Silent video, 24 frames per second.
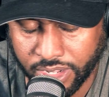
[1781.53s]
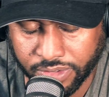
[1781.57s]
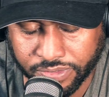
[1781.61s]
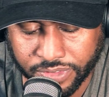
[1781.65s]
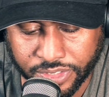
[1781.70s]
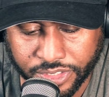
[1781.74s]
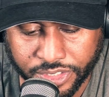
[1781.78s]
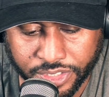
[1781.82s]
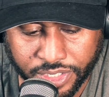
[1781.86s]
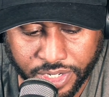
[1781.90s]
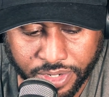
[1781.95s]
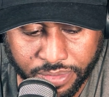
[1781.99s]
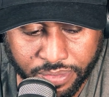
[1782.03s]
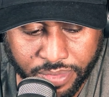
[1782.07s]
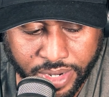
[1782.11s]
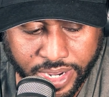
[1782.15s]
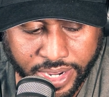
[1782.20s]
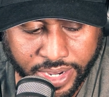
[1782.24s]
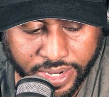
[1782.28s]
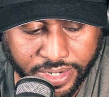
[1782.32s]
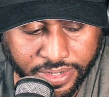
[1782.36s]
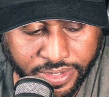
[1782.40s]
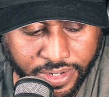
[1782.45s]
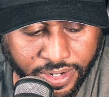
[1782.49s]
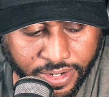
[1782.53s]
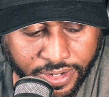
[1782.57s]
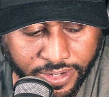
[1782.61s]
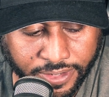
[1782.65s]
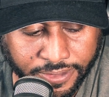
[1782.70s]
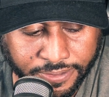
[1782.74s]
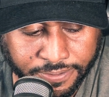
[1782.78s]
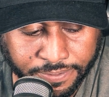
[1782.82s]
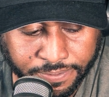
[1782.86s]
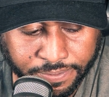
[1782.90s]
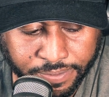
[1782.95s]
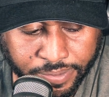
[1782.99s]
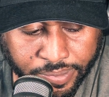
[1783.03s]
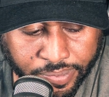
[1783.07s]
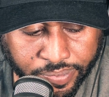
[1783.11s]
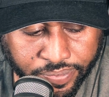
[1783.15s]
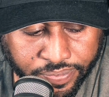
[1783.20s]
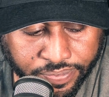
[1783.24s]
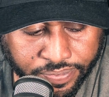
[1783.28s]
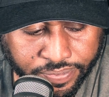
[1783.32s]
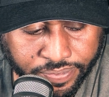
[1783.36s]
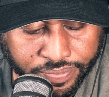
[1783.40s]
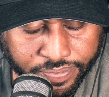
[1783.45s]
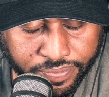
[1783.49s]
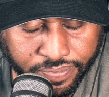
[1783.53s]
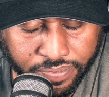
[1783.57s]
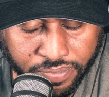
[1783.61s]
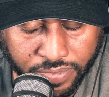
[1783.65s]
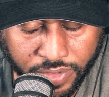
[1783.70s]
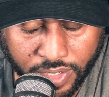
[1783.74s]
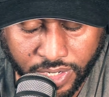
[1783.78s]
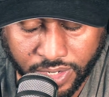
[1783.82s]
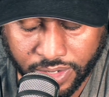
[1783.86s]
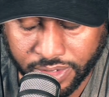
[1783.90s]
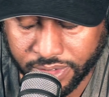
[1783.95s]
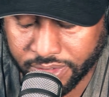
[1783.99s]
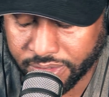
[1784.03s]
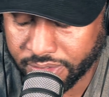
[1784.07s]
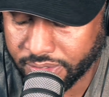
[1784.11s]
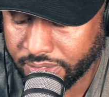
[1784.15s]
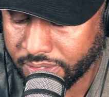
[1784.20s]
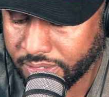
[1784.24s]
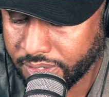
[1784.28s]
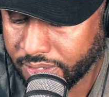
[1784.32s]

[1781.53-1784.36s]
this shit, man. The